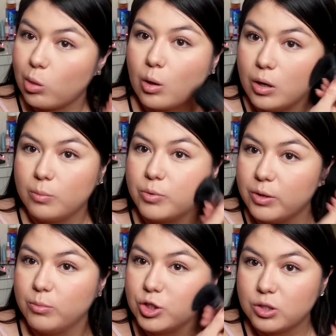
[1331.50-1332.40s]
I pretty
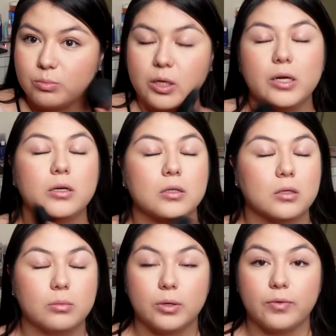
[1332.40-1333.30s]
much applied a little
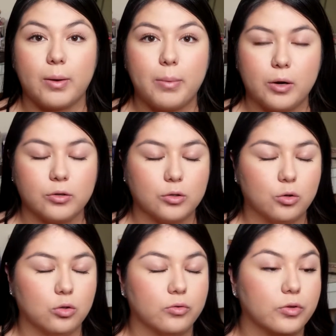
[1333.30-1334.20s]
bit of that powder
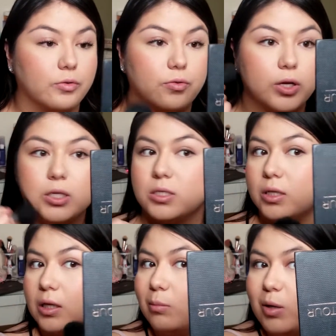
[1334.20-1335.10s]
all over the face. And
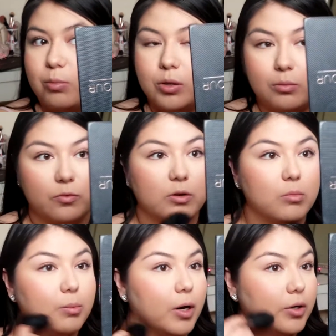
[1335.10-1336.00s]
that Maybelline Fit Me
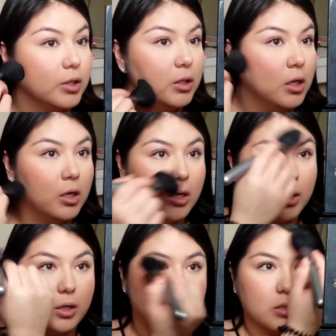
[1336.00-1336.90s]
powder
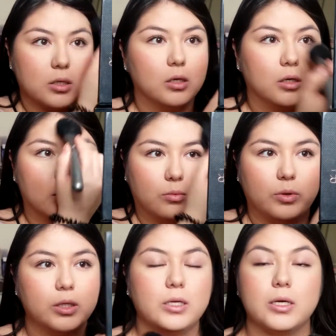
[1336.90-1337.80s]
is a
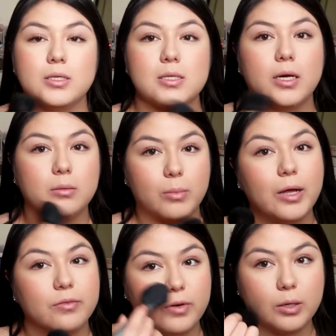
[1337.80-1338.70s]
really nice kind of
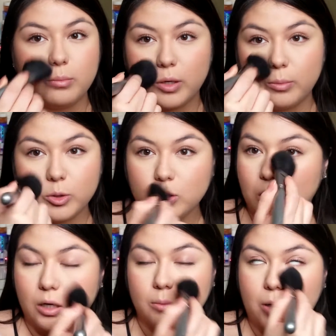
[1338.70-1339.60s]
mattifying primer
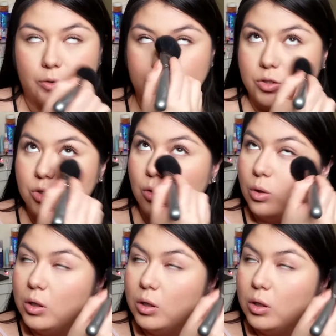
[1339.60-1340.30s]
powder. So